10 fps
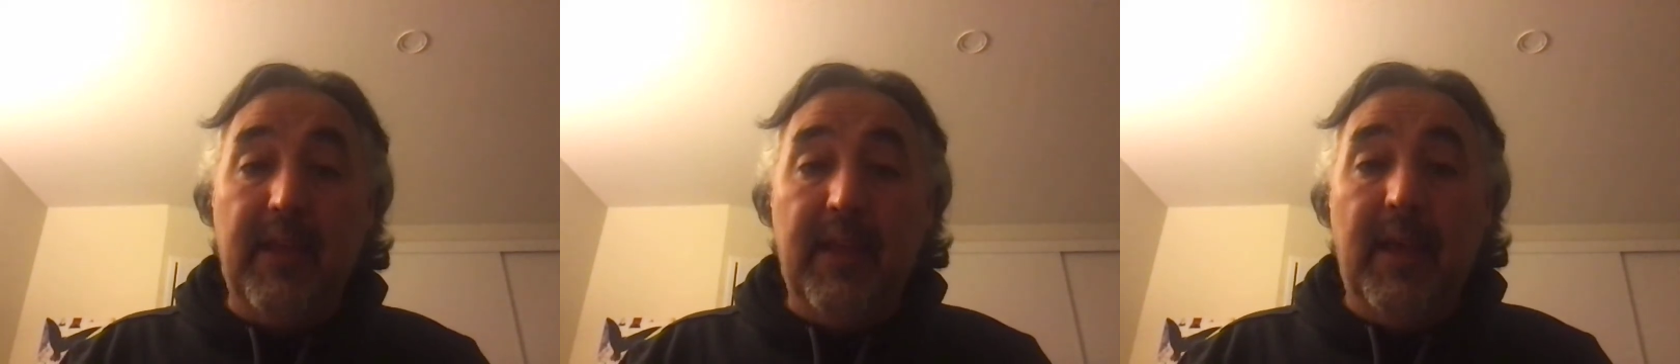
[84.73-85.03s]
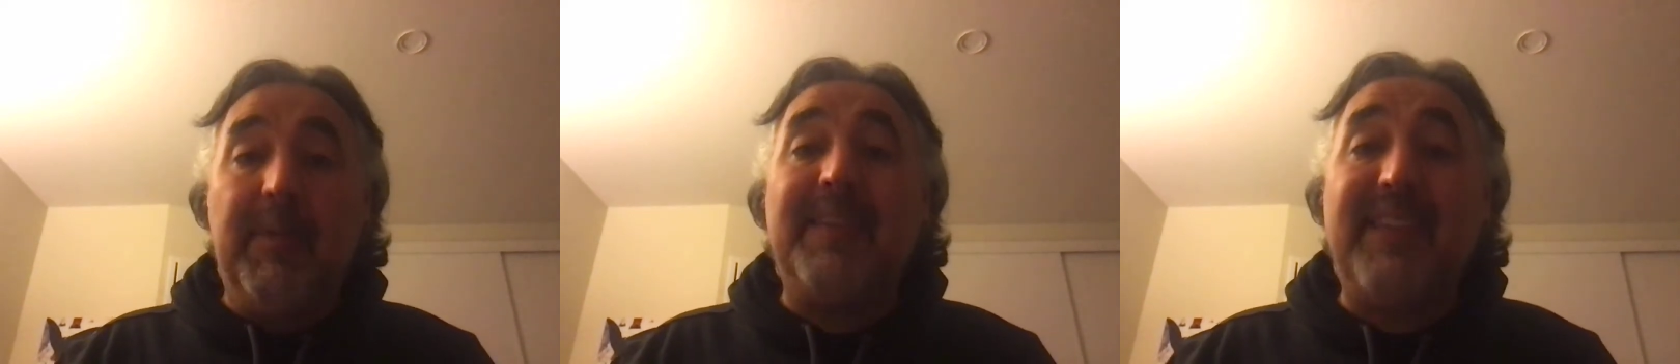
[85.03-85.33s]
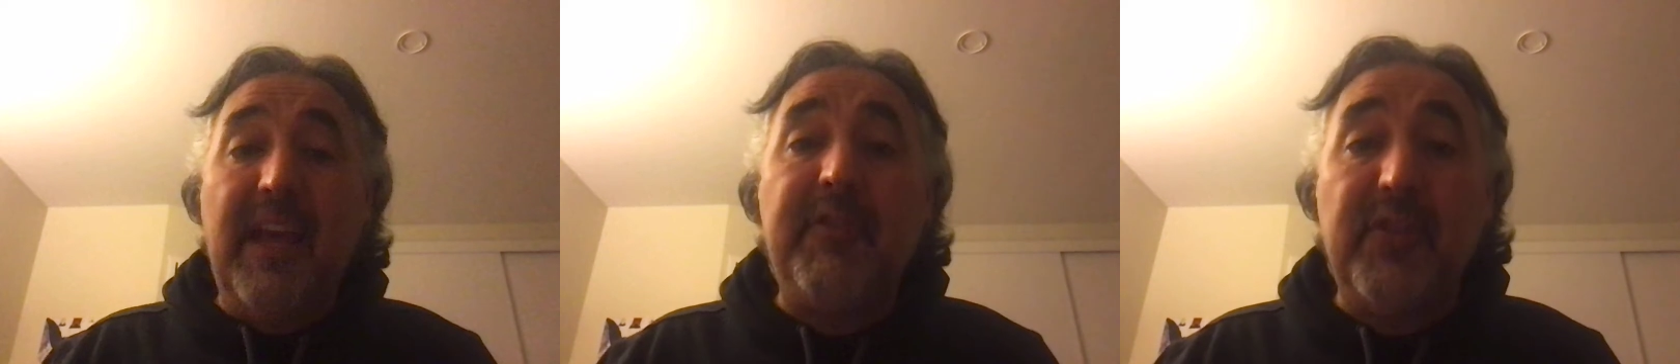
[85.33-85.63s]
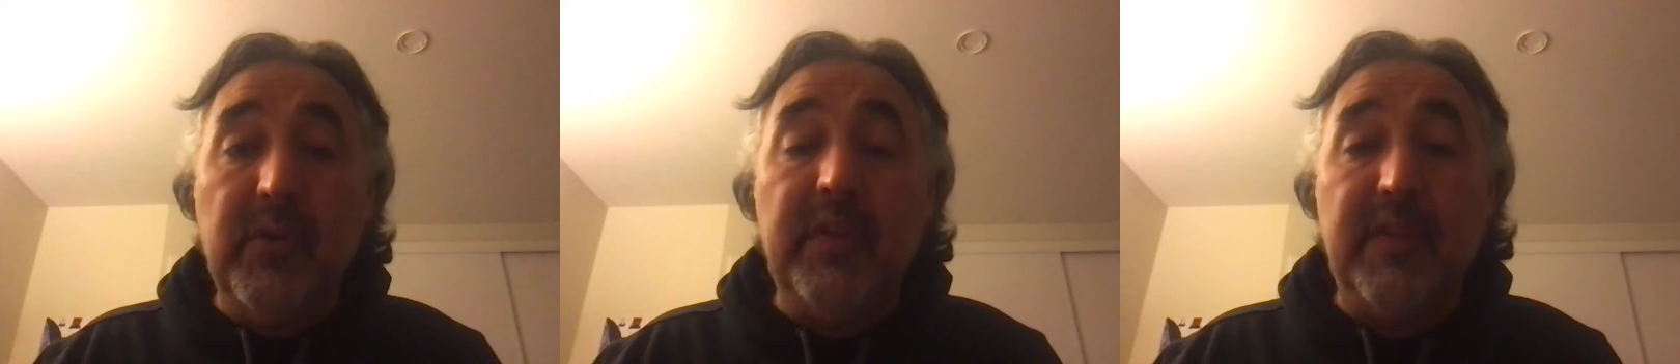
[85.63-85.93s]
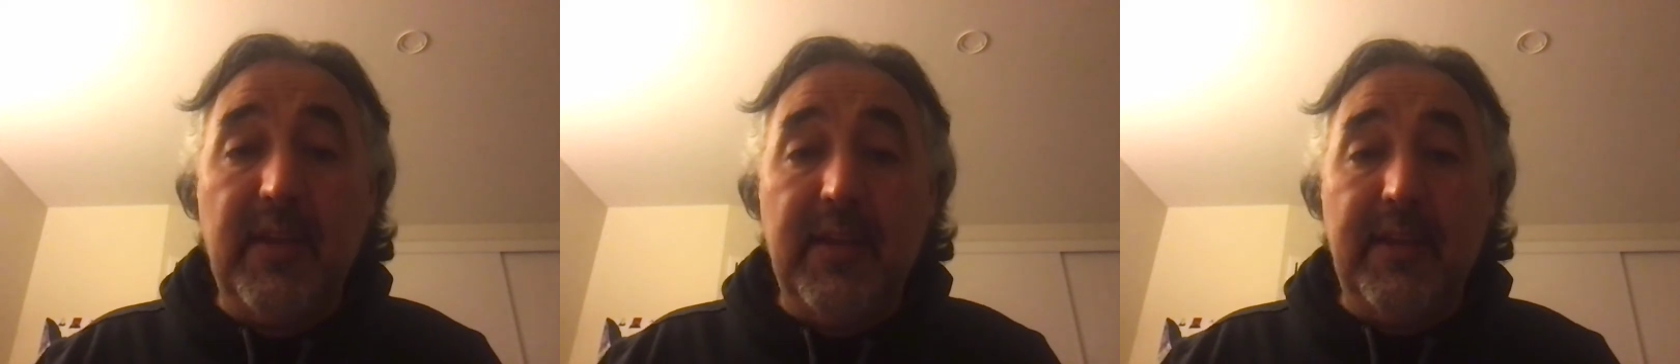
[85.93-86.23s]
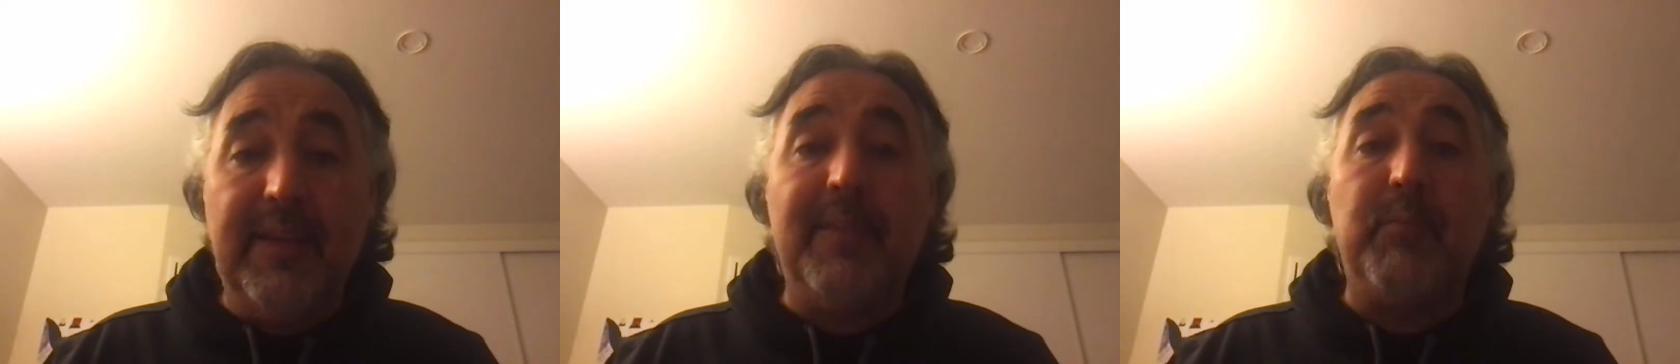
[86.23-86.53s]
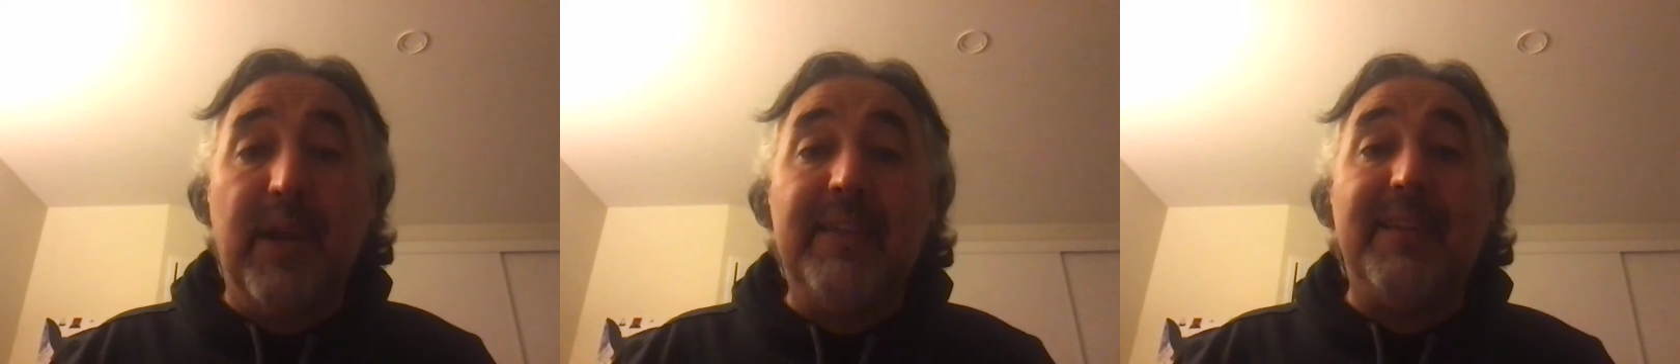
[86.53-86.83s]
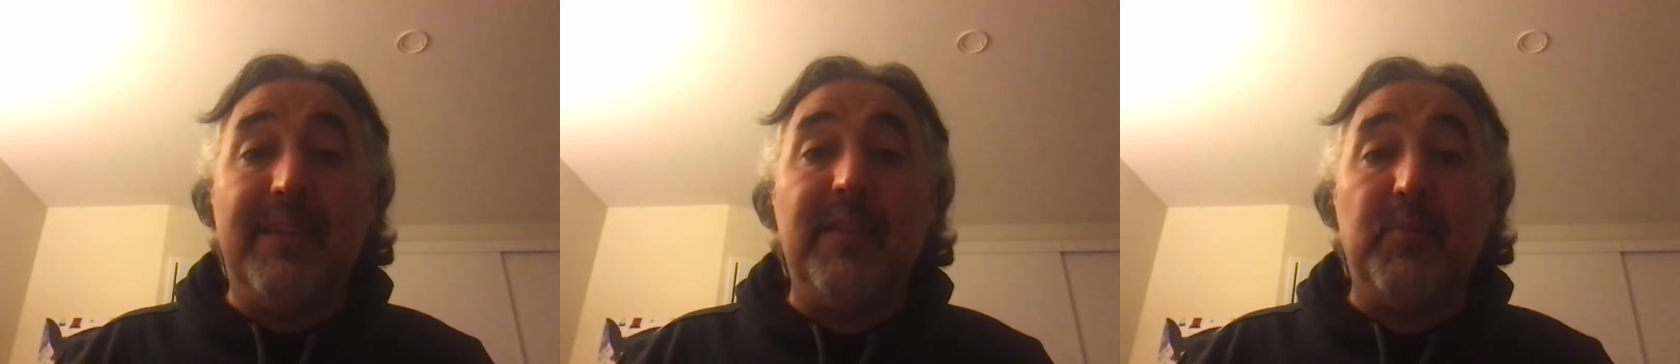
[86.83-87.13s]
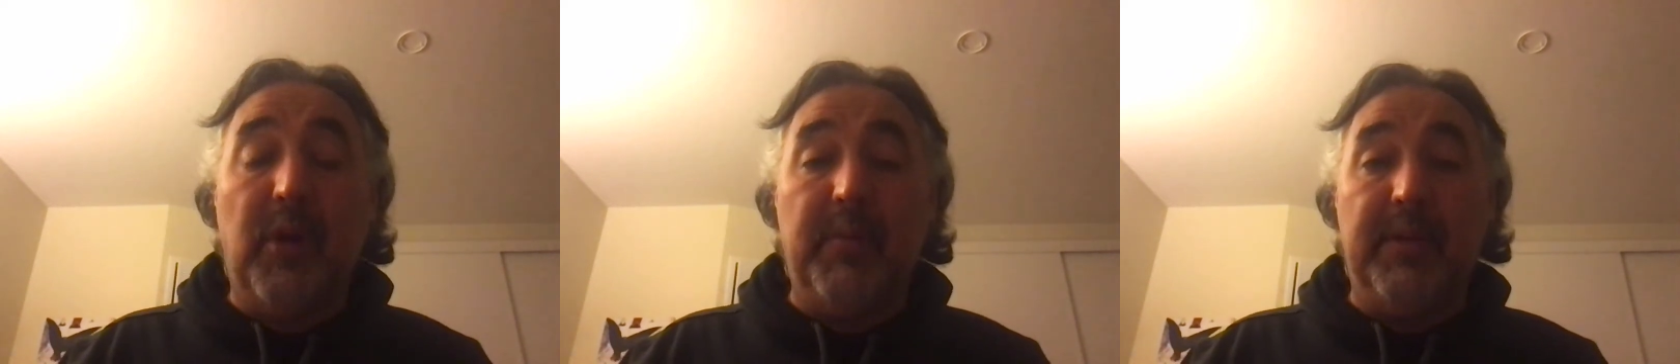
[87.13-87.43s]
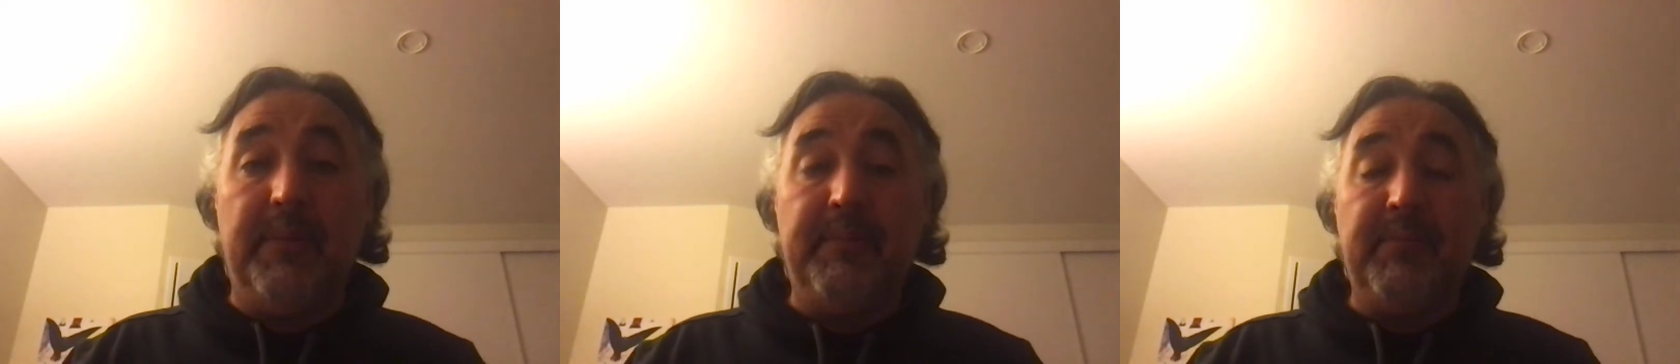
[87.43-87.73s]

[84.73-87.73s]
And my staff too is embracing this moment.